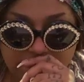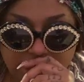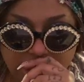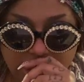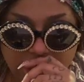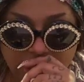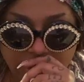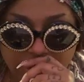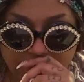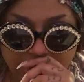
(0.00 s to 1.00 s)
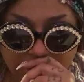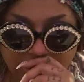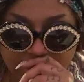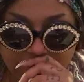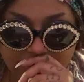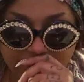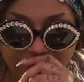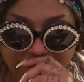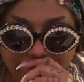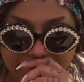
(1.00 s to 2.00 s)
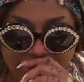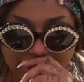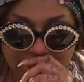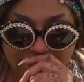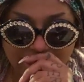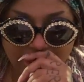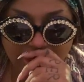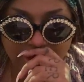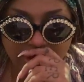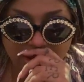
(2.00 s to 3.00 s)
like, I already blocked them Feb, so I didn't care.